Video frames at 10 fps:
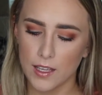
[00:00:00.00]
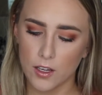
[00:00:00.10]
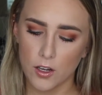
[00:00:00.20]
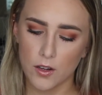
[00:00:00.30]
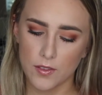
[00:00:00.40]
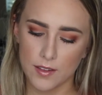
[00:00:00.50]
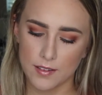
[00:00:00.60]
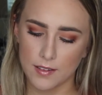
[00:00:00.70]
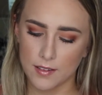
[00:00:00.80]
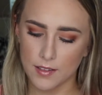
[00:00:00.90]
here.
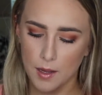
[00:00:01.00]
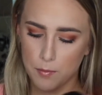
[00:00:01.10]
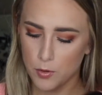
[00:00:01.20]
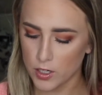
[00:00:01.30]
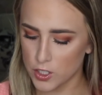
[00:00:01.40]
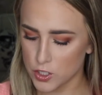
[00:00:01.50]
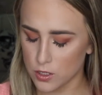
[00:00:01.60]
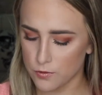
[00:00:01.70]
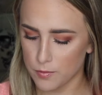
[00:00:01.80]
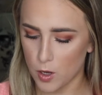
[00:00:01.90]
This is, I'm pretty
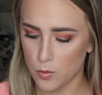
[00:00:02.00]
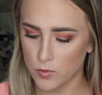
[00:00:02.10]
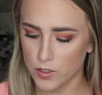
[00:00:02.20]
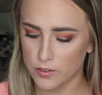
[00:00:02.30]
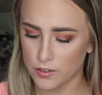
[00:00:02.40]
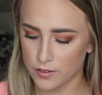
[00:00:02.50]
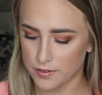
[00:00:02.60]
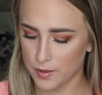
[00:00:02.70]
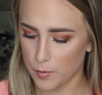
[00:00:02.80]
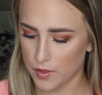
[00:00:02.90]
sure from Home Goods or
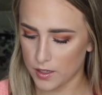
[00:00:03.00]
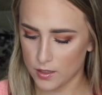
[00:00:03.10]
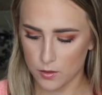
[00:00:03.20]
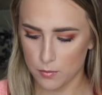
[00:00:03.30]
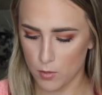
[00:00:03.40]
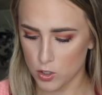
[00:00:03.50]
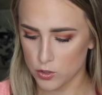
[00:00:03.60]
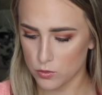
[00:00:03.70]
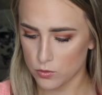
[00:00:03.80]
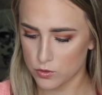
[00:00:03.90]
something, or
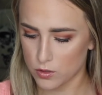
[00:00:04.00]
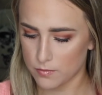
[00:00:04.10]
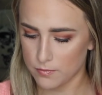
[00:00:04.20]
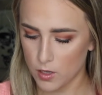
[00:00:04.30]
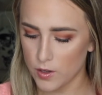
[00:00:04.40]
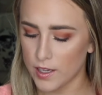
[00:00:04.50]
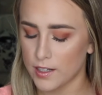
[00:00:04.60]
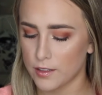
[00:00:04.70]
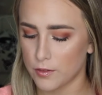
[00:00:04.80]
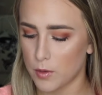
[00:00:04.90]
Marshalls, or, oh yeah,
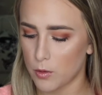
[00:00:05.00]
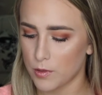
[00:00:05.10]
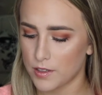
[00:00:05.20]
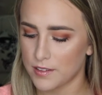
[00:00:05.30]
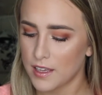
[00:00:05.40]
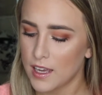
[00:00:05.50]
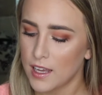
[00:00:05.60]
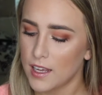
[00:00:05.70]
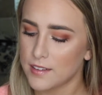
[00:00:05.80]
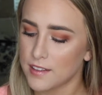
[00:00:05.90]
it is from Home Goods.
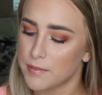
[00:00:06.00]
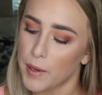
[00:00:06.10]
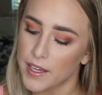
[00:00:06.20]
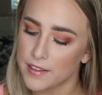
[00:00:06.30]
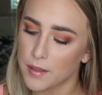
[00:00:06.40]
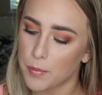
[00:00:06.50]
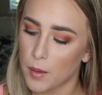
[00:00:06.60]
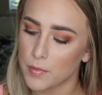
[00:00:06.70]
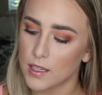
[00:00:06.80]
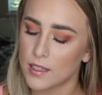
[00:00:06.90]
It's a spiced
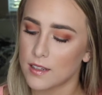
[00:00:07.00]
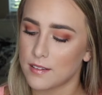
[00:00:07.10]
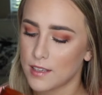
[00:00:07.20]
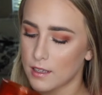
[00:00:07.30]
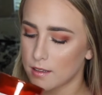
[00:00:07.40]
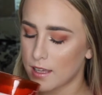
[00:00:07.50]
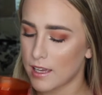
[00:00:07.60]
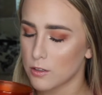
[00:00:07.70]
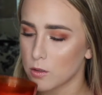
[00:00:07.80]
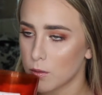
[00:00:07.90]
pumpkin
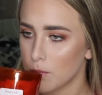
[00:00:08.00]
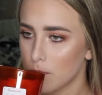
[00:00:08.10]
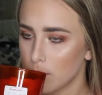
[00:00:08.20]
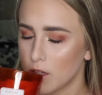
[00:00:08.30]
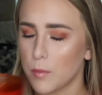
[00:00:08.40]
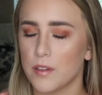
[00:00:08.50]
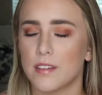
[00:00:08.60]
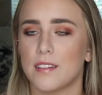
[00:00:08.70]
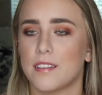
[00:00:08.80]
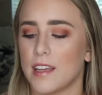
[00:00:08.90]
candle. Almost
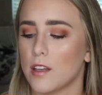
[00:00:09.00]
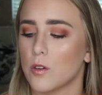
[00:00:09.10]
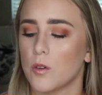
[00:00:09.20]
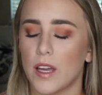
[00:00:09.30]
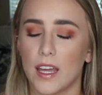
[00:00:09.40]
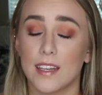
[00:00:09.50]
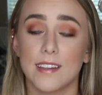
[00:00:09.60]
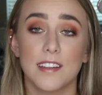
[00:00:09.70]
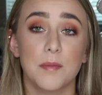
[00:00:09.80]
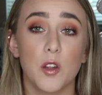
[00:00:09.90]
said sandal, and
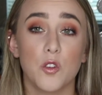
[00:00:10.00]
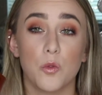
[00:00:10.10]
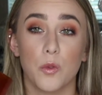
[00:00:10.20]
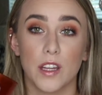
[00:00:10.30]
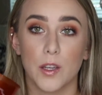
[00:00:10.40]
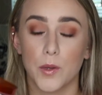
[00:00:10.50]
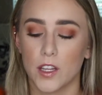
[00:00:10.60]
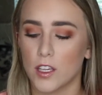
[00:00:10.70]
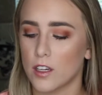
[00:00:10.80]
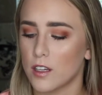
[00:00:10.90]
this smelled really,
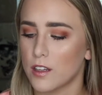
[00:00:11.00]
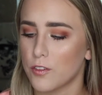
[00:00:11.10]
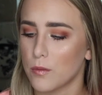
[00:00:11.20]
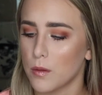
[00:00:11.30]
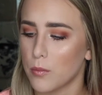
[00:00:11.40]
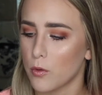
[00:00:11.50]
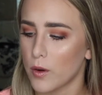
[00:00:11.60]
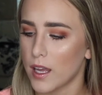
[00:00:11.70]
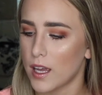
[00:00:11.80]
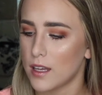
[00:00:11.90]
really good. It's from the
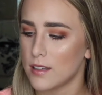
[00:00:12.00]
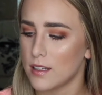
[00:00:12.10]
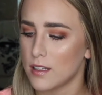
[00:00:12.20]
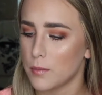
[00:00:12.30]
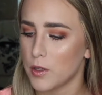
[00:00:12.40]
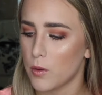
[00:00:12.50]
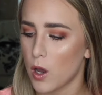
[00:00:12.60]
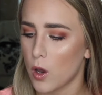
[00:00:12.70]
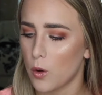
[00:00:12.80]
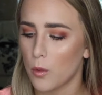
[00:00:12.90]
brand DW
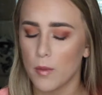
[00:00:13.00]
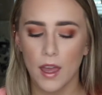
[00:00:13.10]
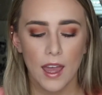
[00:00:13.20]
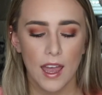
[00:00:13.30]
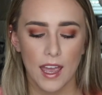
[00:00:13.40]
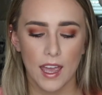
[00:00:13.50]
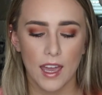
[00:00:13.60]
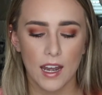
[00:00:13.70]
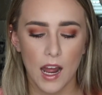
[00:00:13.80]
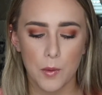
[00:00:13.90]
Home,
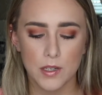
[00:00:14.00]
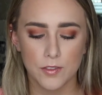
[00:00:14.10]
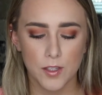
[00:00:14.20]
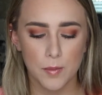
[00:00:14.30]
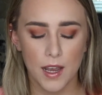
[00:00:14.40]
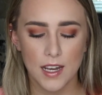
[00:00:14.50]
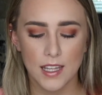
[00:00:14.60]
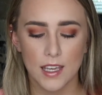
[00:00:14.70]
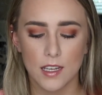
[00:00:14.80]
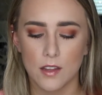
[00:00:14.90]
and I would definitely buy it
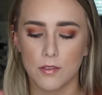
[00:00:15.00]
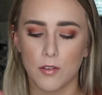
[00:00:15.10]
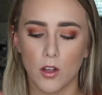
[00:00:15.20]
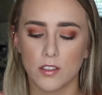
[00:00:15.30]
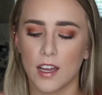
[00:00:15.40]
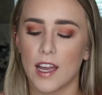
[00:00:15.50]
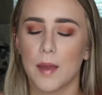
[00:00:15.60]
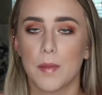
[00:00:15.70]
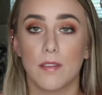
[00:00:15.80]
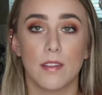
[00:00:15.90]
again in the fall
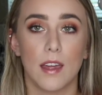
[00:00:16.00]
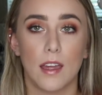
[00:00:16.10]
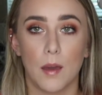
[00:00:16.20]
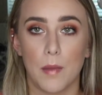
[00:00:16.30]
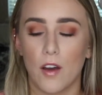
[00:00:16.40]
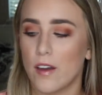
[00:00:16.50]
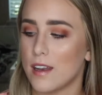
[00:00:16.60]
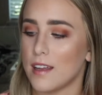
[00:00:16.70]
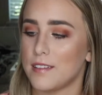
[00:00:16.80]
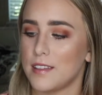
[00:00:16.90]
time if they come out
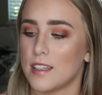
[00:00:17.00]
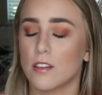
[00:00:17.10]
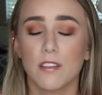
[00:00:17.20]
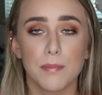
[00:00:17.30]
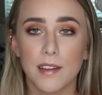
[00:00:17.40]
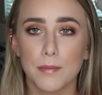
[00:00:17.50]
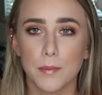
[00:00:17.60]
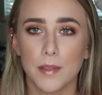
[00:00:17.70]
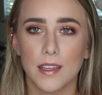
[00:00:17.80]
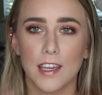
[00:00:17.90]
and I see another spiced
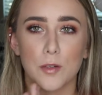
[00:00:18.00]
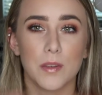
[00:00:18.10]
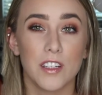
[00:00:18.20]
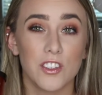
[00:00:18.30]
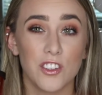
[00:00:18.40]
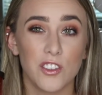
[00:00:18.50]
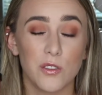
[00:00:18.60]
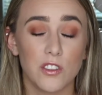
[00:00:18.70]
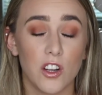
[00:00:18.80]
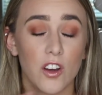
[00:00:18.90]
pumpkin candle, but I just
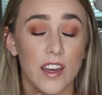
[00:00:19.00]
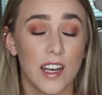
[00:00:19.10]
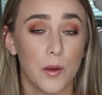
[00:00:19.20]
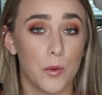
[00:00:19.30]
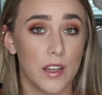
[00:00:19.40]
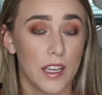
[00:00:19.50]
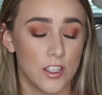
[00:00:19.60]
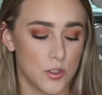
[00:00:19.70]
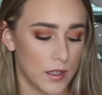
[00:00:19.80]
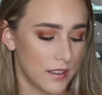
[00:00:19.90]
used it all and I really
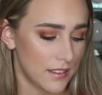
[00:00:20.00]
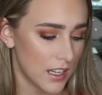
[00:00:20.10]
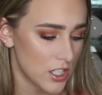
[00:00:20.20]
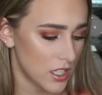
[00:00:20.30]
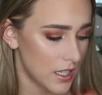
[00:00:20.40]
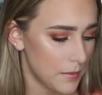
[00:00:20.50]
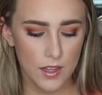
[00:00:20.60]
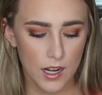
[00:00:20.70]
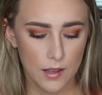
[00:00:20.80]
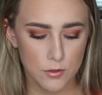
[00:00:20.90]
enjoyed this actually. And
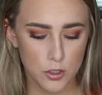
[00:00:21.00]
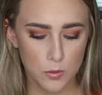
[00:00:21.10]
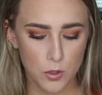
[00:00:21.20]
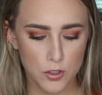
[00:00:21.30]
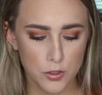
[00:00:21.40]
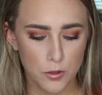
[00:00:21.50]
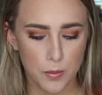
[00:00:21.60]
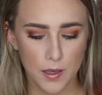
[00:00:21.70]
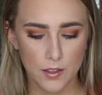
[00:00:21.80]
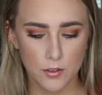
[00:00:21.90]
then I have 2 more
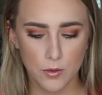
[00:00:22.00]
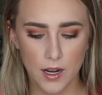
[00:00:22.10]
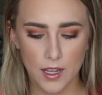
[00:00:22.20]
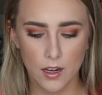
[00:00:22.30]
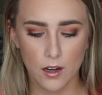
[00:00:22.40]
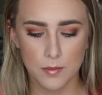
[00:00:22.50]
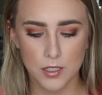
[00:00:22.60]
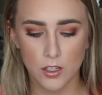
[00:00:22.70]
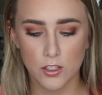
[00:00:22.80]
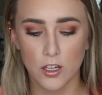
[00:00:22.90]
toothpaste right here. I'm
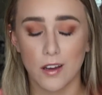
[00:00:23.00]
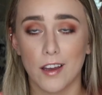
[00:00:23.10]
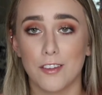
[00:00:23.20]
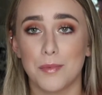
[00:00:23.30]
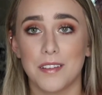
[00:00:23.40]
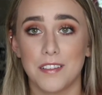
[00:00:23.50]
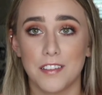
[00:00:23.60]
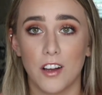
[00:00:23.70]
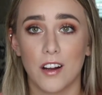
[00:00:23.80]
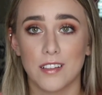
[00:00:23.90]
telling y'all, I have been
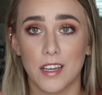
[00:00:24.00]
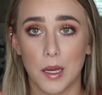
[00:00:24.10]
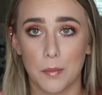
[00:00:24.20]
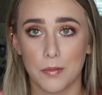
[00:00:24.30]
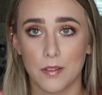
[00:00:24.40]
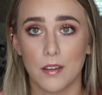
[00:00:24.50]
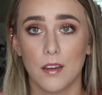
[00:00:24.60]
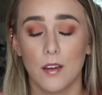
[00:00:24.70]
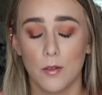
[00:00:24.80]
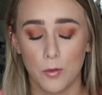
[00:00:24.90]
stocked up
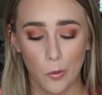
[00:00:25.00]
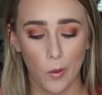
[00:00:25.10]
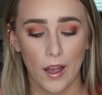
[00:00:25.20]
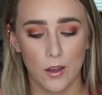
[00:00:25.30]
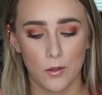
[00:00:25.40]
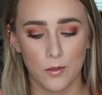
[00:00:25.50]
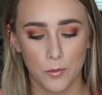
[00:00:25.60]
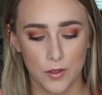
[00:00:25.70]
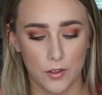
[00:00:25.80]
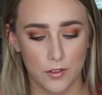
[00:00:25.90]
for a while
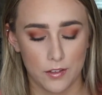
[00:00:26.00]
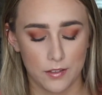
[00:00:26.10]
with all